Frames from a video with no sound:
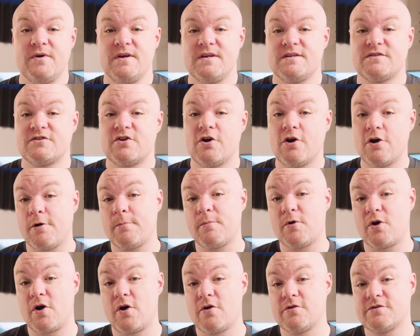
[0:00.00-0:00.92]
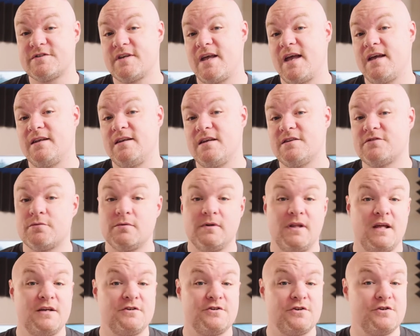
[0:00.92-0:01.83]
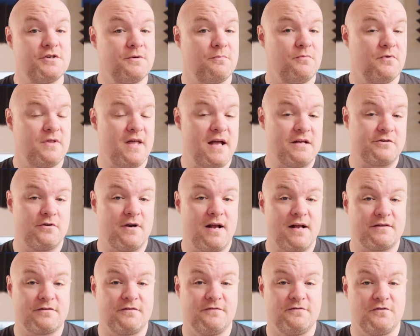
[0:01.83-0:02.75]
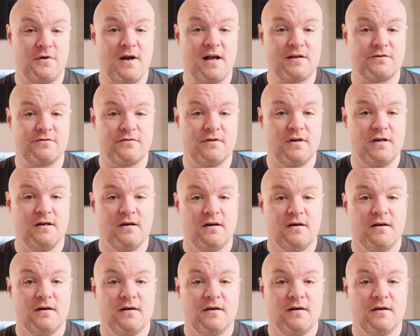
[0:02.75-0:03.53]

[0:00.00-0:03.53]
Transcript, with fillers: is Kerberos and its relationship with Azure Active Directory.